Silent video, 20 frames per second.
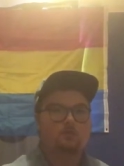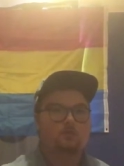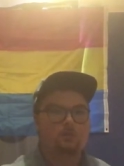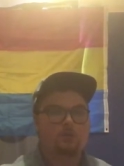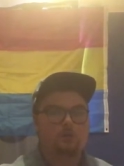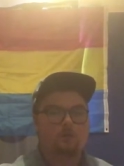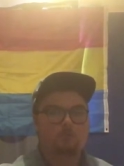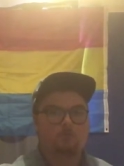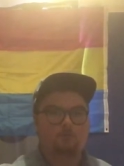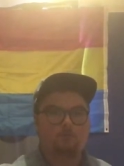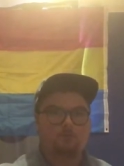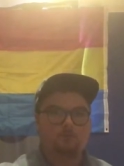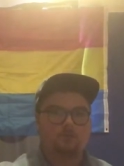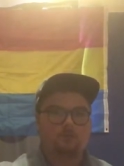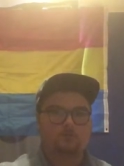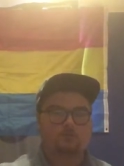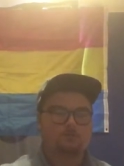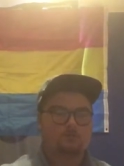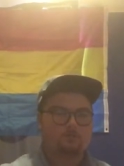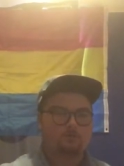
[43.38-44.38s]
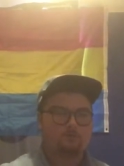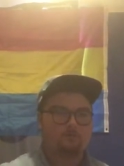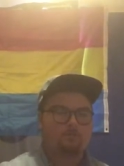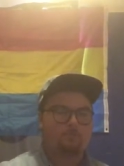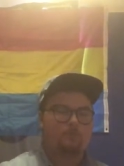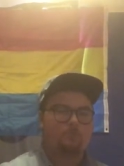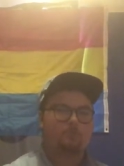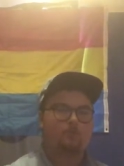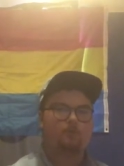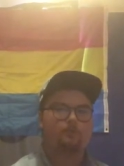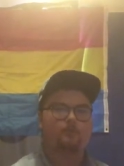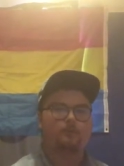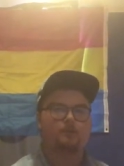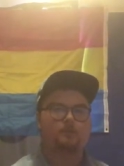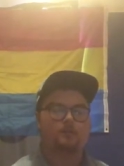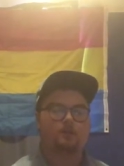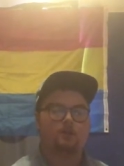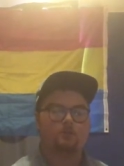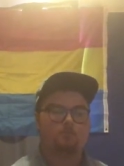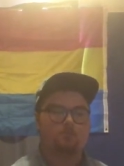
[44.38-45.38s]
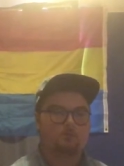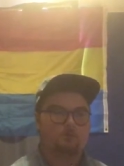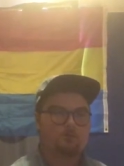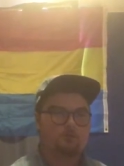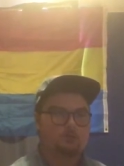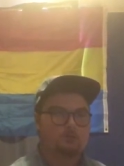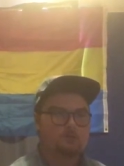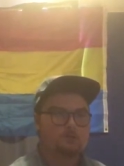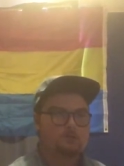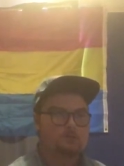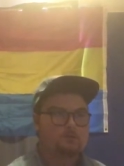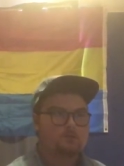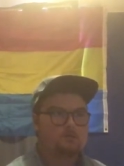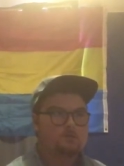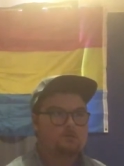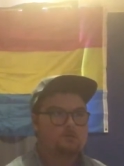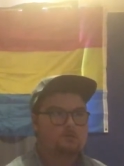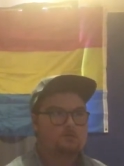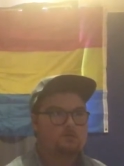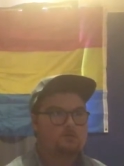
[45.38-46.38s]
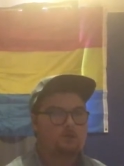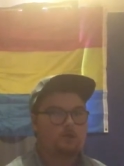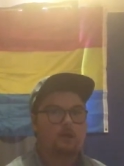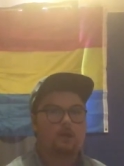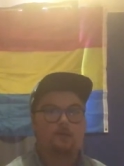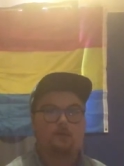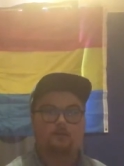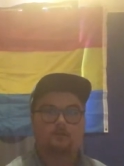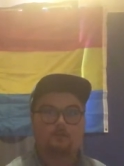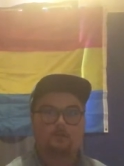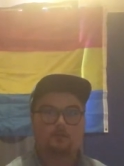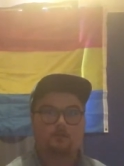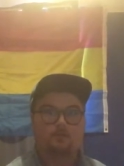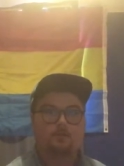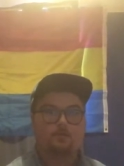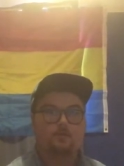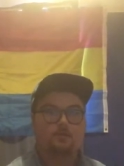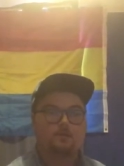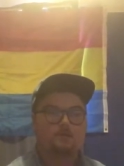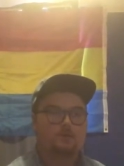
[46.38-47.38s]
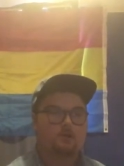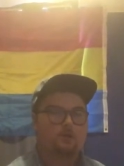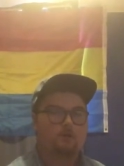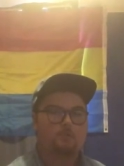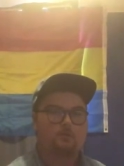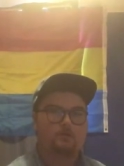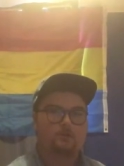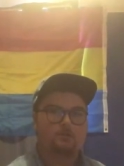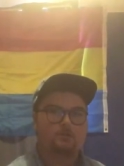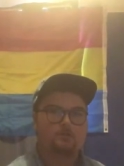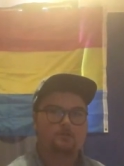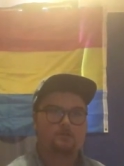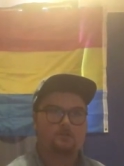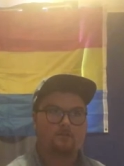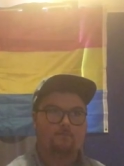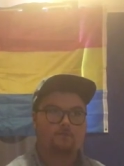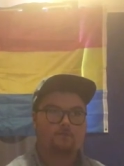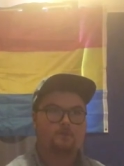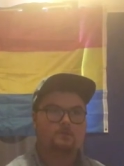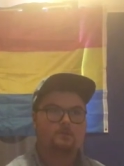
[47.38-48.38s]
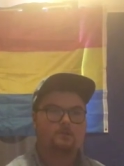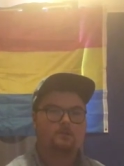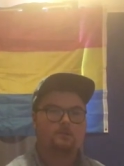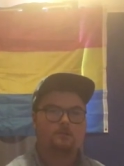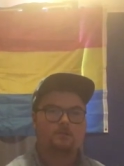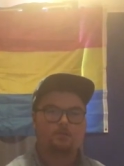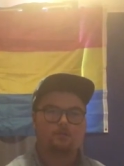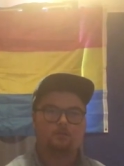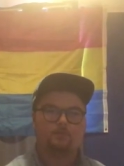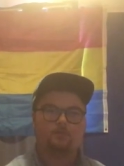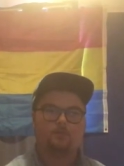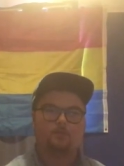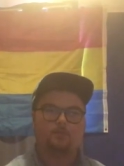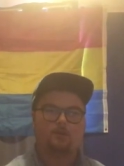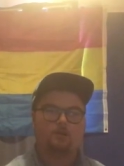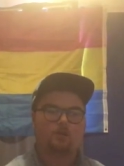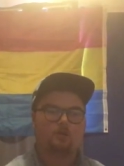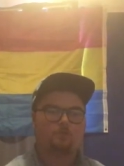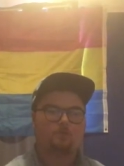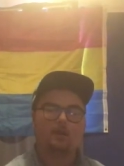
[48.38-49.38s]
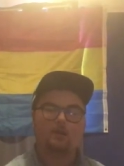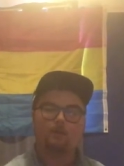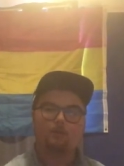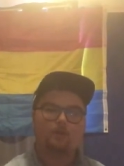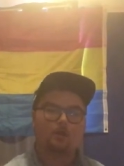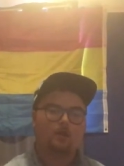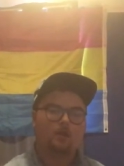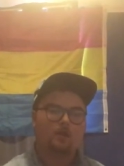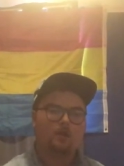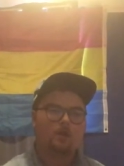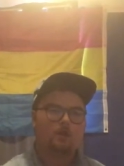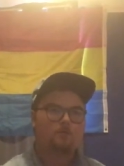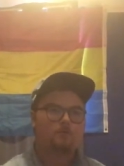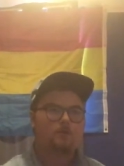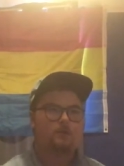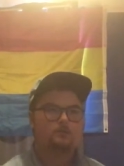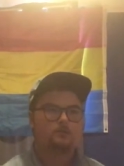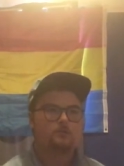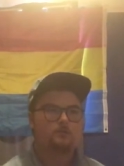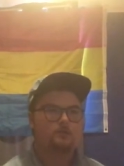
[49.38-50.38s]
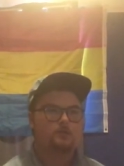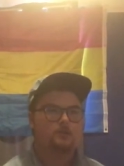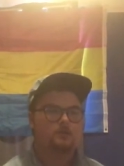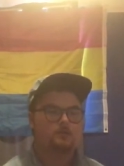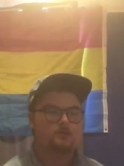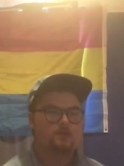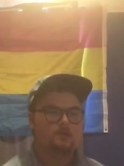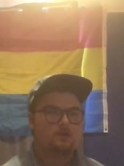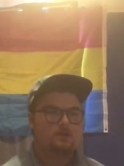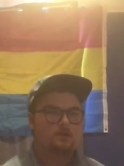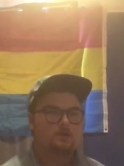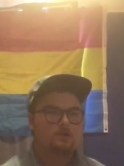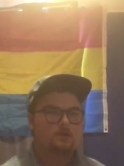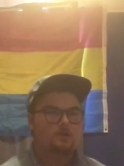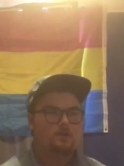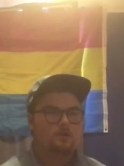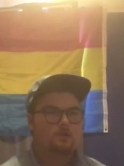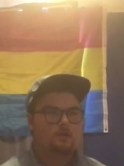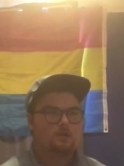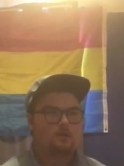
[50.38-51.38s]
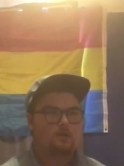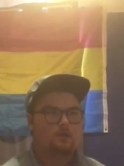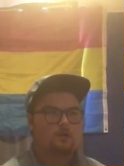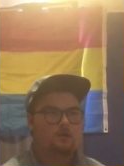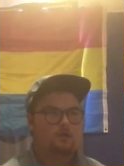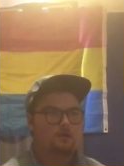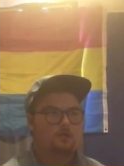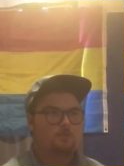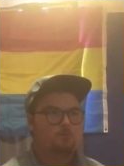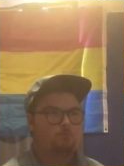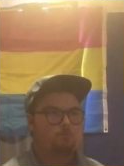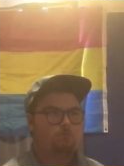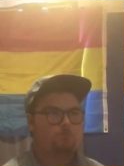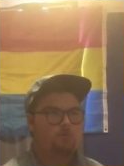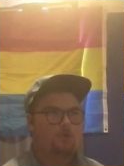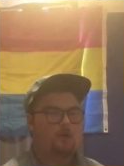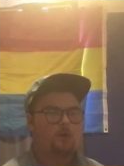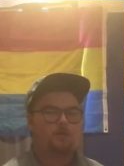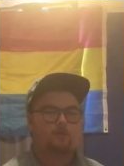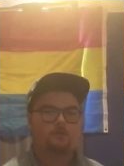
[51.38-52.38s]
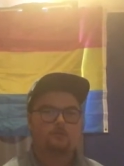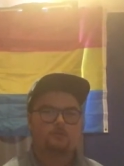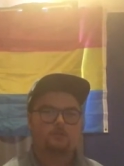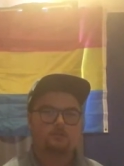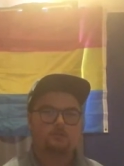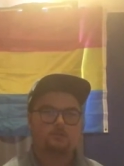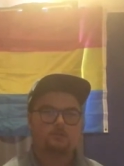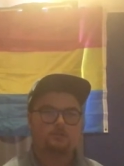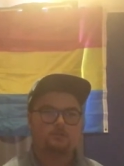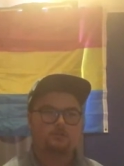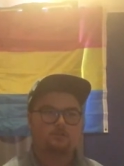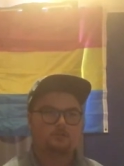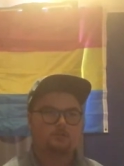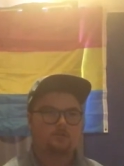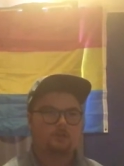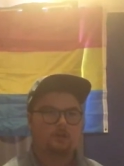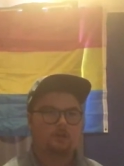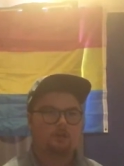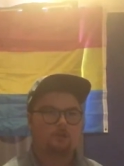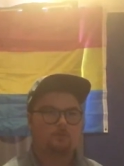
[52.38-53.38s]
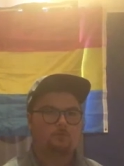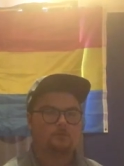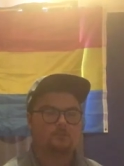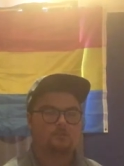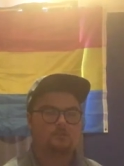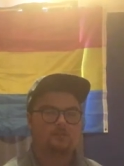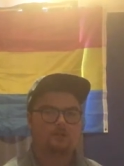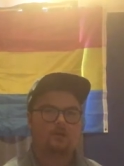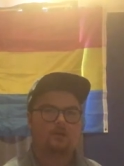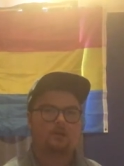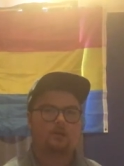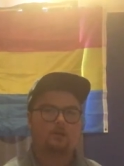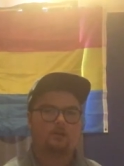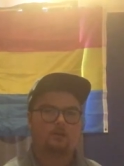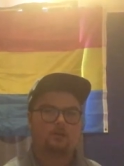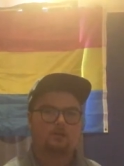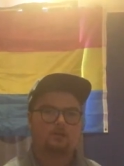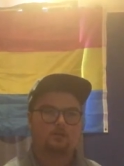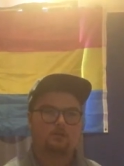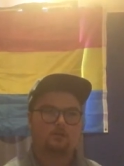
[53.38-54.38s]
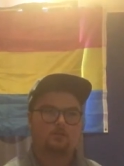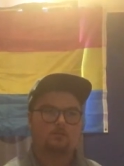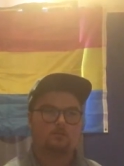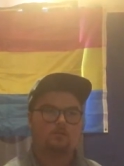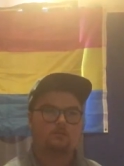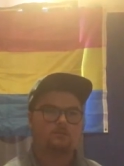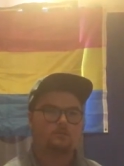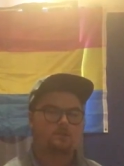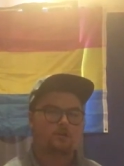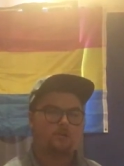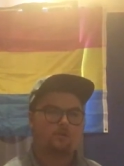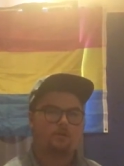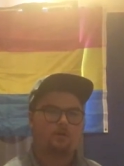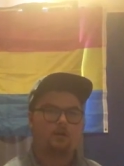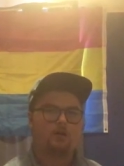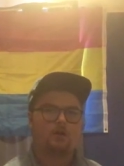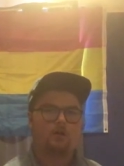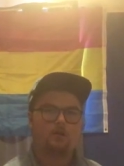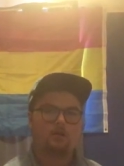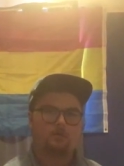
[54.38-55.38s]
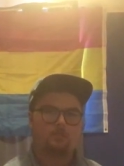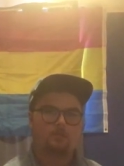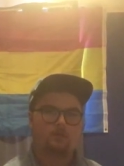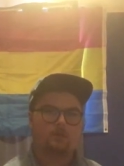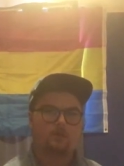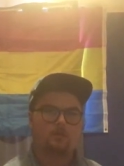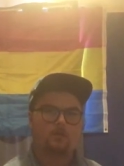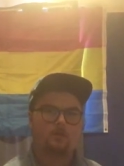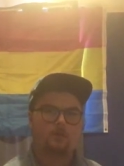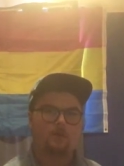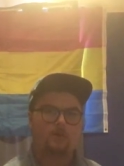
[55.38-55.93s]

um, as of my birthday is in April, the 18th, I'll be 17, I don't feel like it. But anyway, back to this. Uh, I've decided to take up singing. I say that, I mean